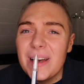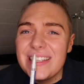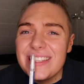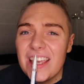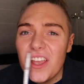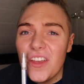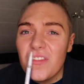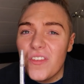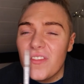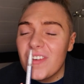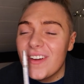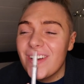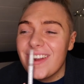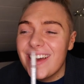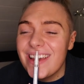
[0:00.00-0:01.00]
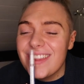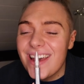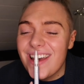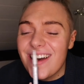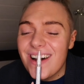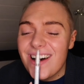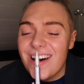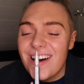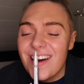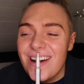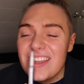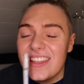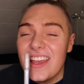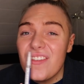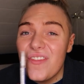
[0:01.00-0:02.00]
My teeth feel like
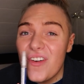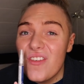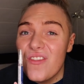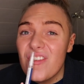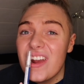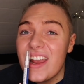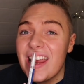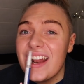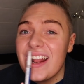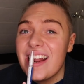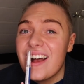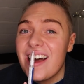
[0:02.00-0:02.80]
they feel really